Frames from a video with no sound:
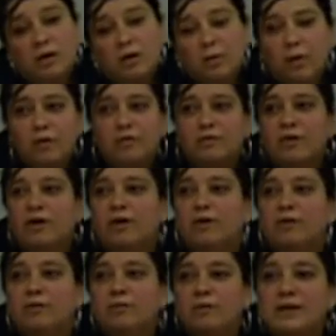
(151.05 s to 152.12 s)
whether
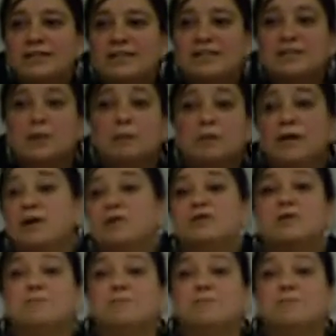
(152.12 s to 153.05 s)
their reasons appear to